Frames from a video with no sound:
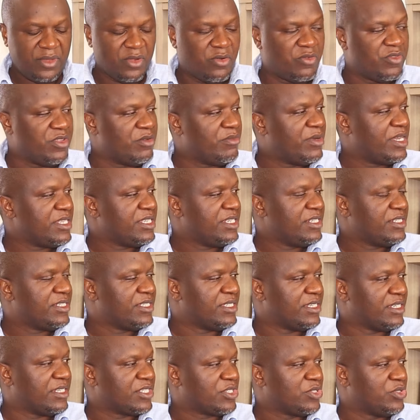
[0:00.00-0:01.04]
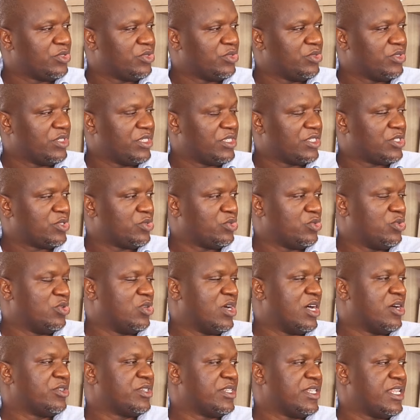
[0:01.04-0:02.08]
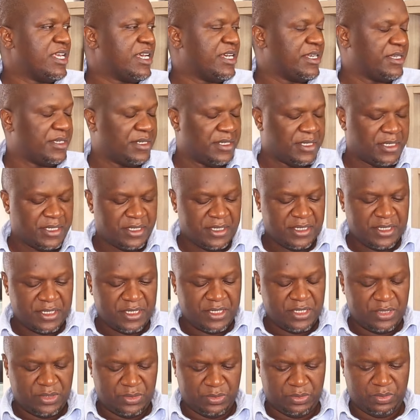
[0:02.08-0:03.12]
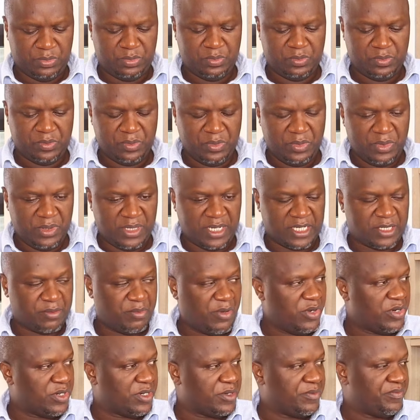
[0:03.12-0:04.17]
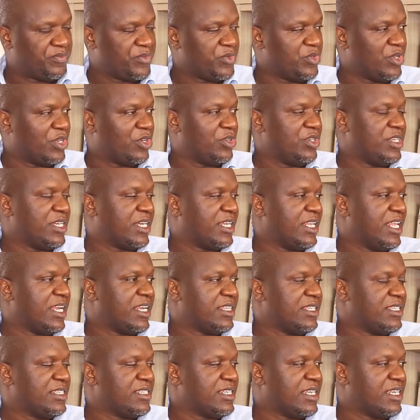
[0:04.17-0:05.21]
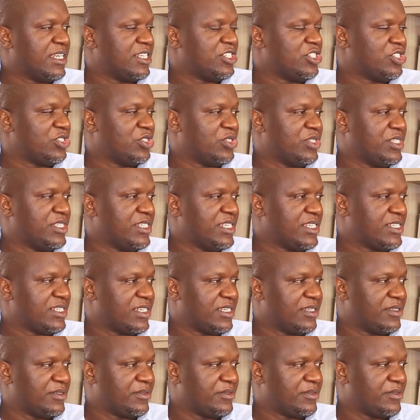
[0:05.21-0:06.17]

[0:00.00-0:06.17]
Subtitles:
of the emergency rescue units to go out there to respond. You are not declaring this a national disaster.